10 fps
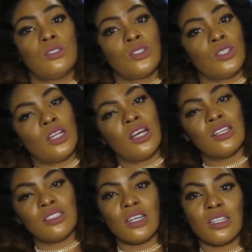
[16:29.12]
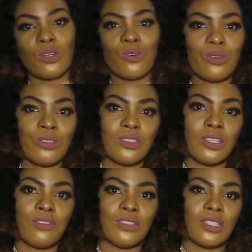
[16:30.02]
So that's the goals
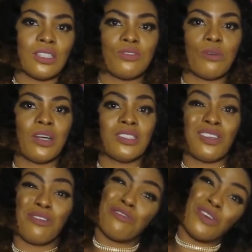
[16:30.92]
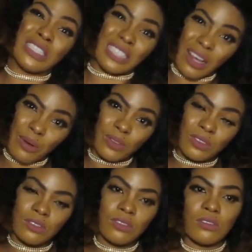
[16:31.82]
I've set for myself for now.
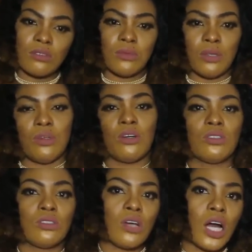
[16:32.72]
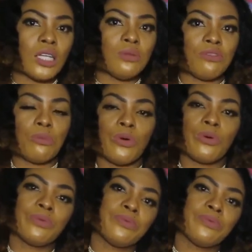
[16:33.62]
Maybe I'll still add more.